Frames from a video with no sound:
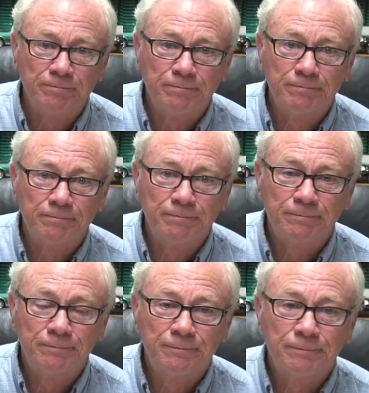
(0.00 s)

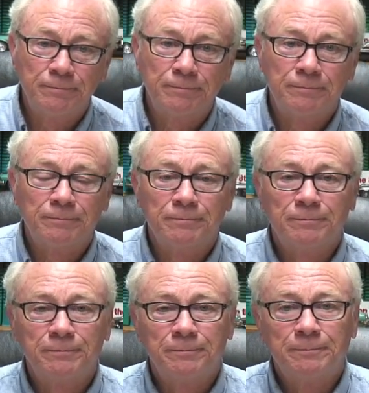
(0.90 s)

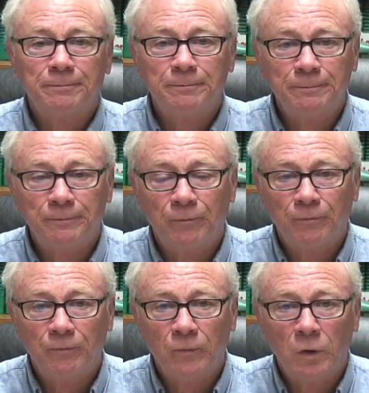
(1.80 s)

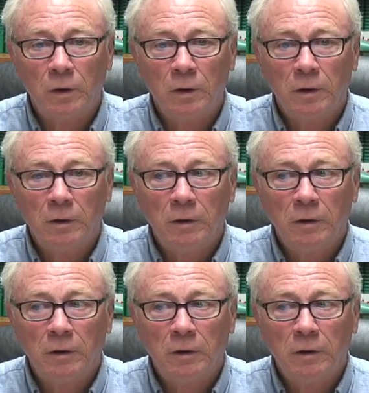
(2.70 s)
No one is speaking in this clip.